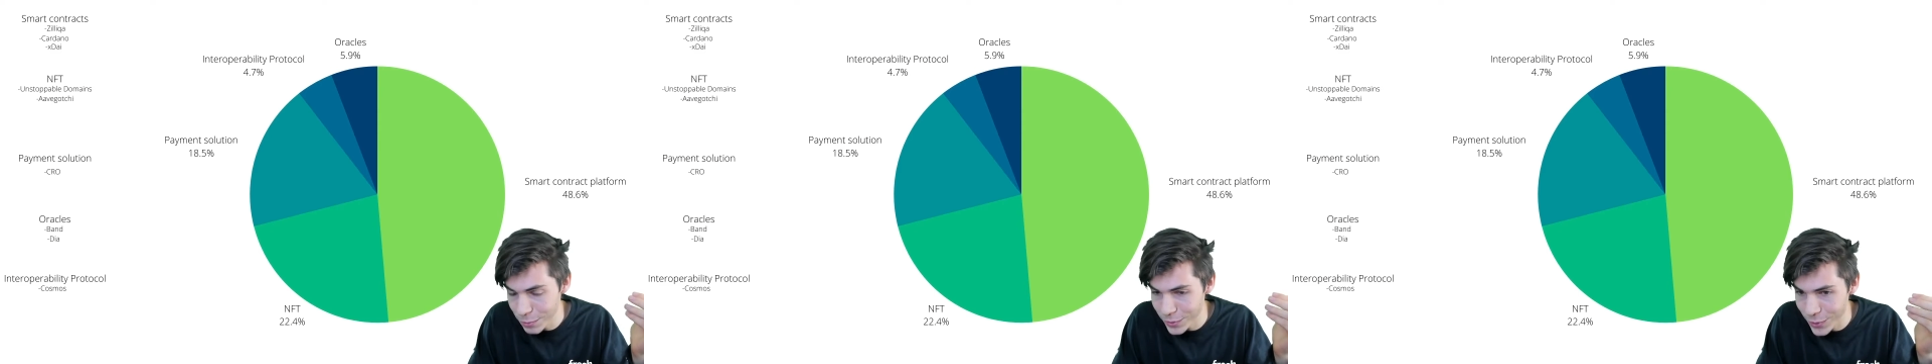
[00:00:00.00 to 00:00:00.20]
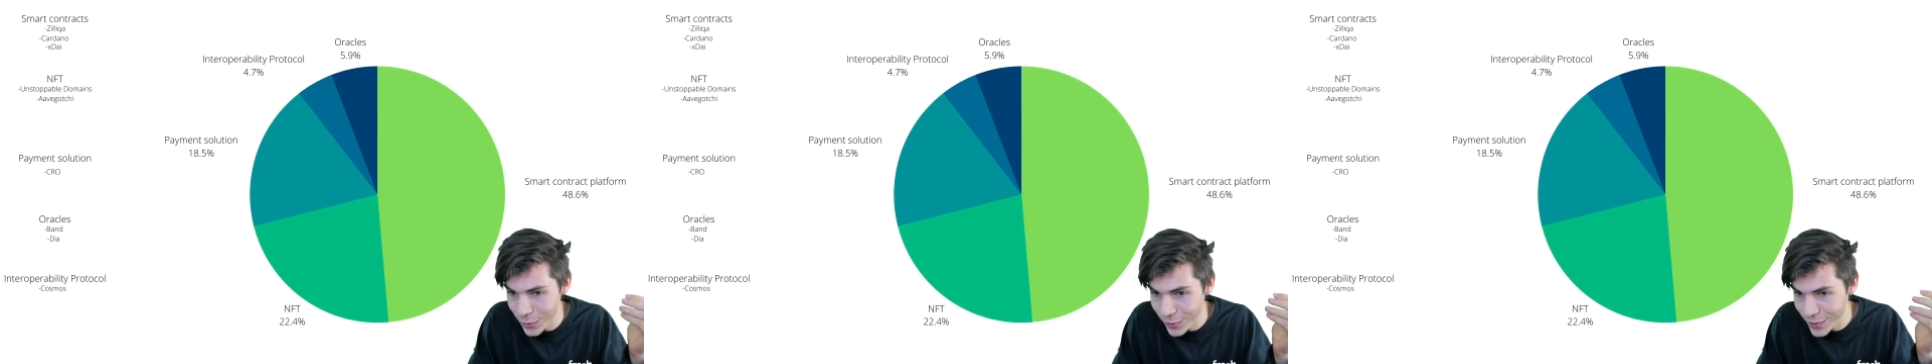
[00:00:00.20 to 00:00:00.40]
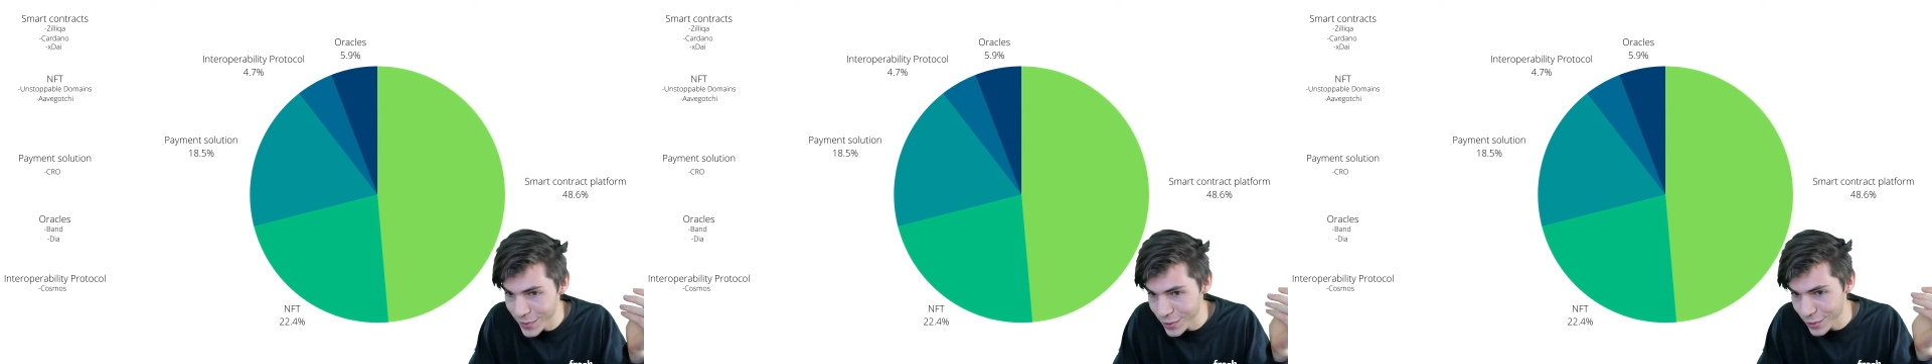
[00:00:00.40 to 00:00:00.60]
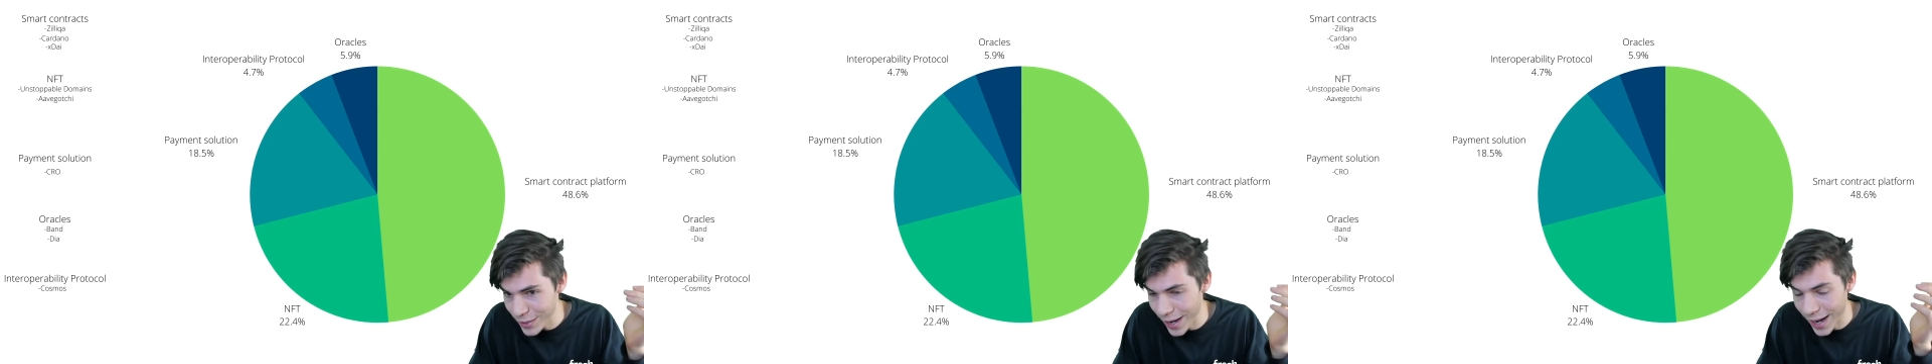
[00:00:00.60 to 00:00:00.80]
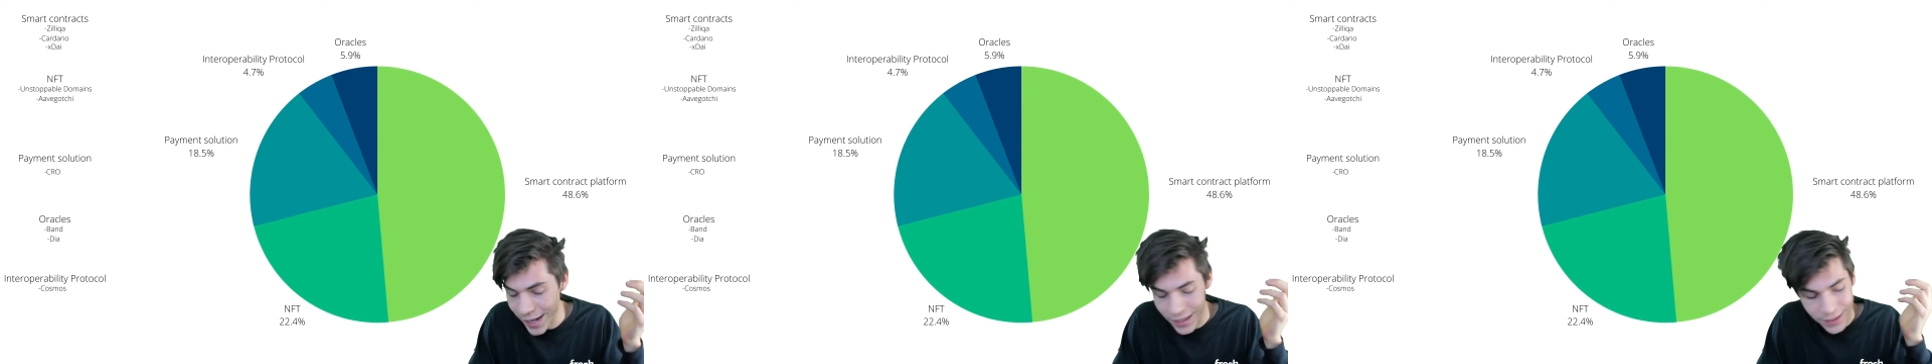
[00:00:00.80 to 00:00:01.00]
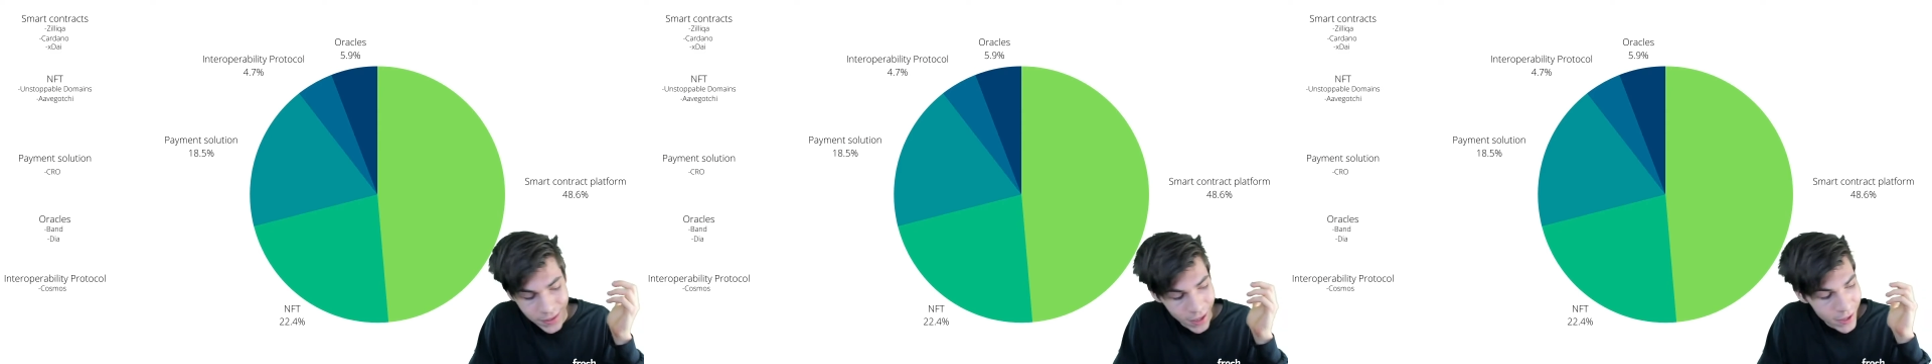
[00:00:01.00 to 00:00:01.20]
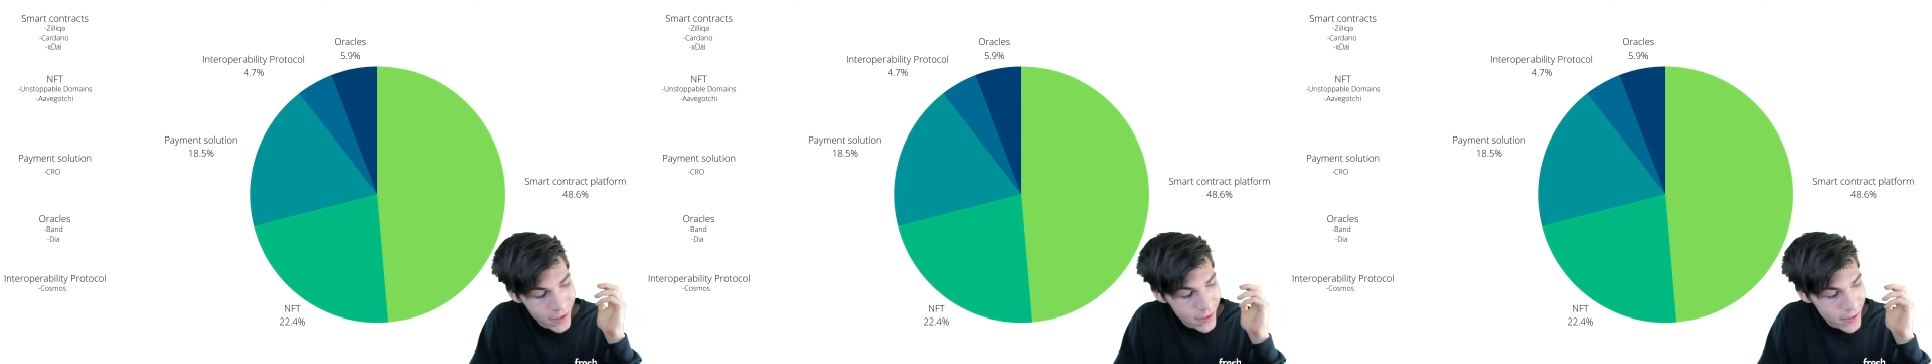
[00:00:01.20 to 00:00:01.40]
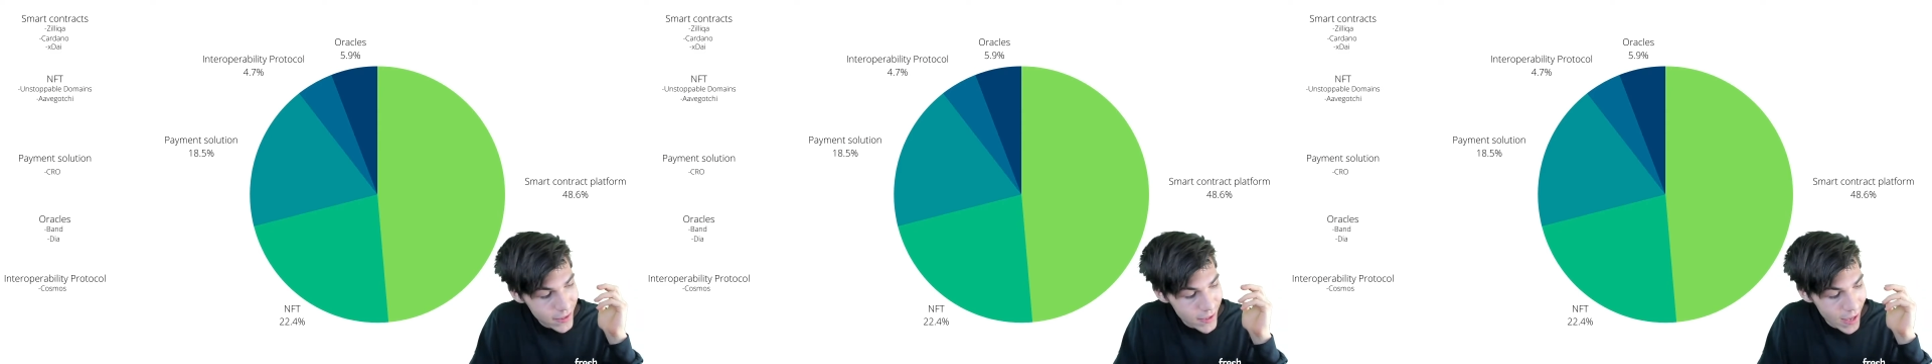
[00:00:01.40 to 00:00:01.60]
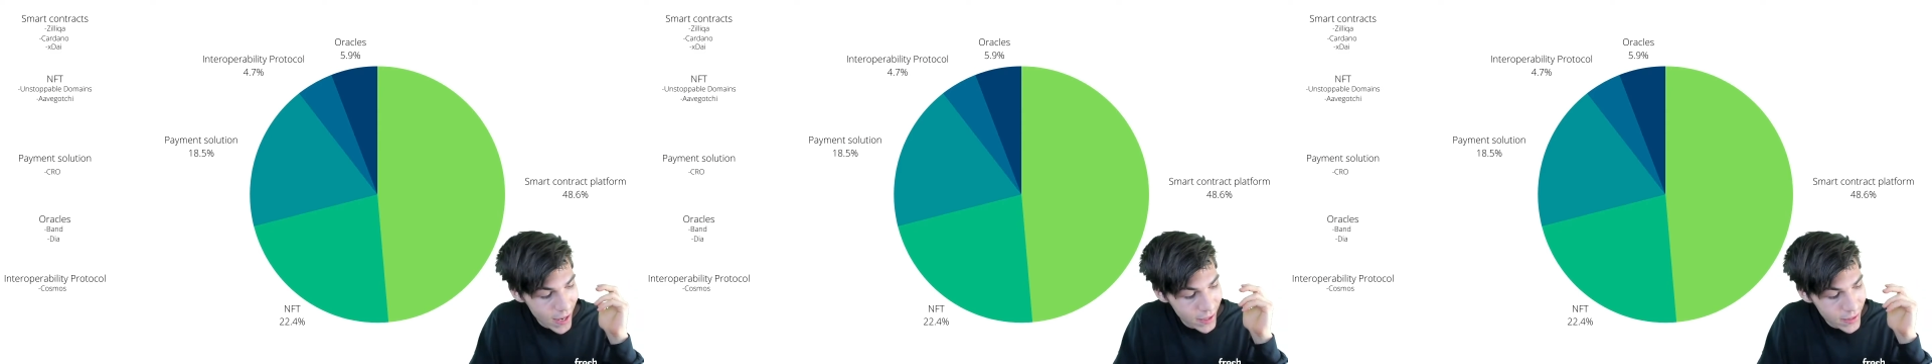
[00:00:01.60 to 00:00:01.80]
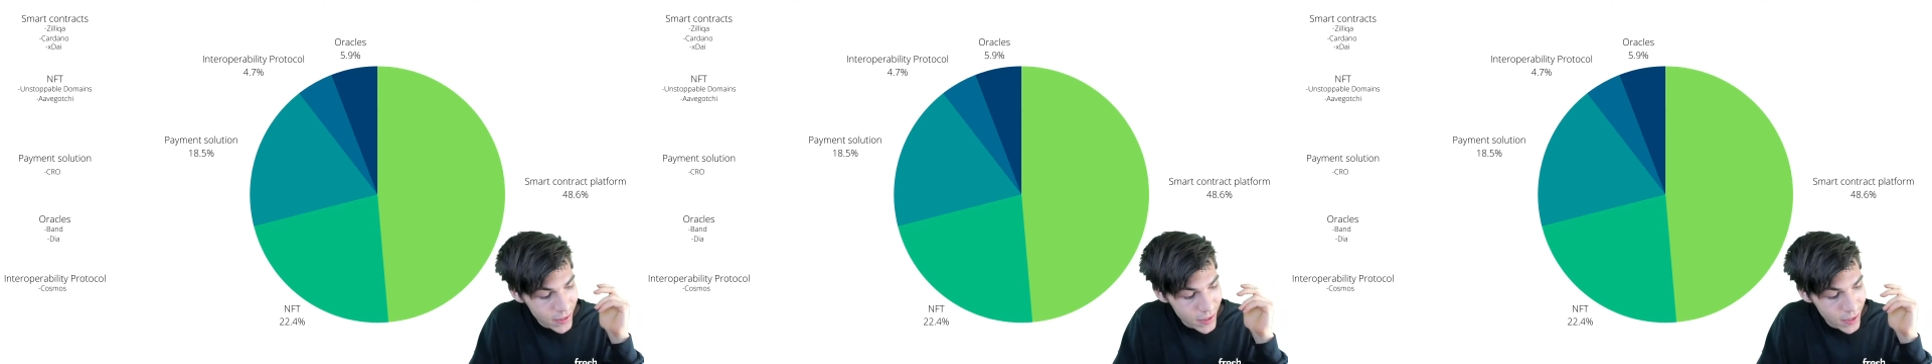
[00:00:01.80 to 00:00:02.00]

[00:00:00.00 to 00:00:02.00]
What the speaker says: tokens, I think that